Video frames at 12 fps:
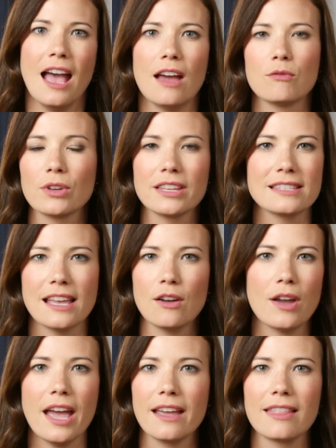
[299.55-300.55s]
And really saying,
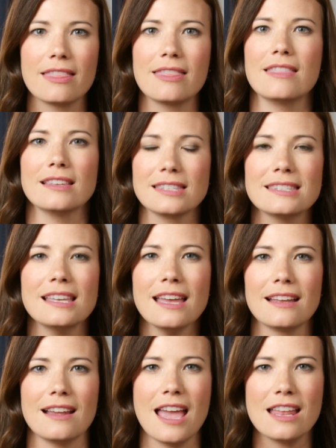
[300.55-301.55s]
okay, this is
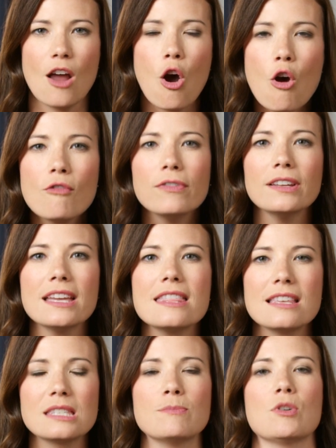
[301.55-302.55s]
it. And hopefully,
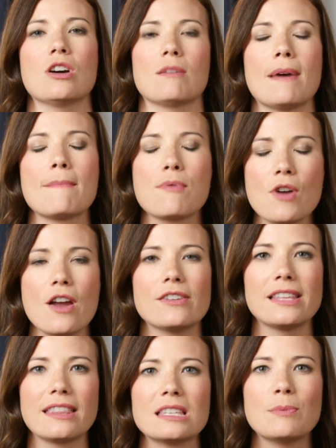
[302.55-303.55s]
this book, my prayer
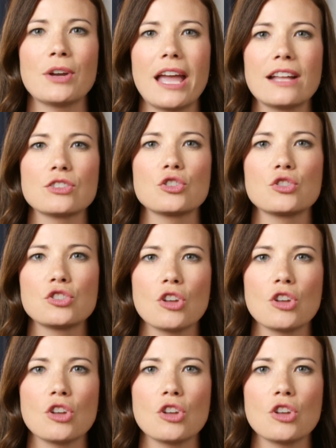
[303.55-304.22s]
is that this book answers